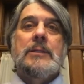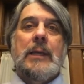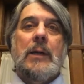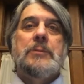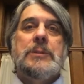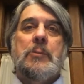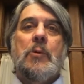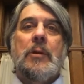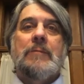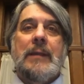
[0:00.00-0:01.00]
to help
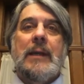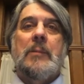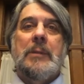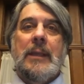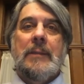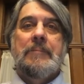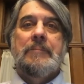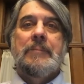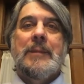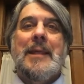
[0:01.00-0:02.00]
support VLP.
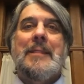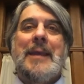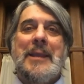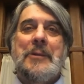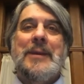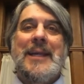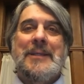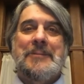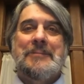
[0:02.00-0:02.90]
Thank you again.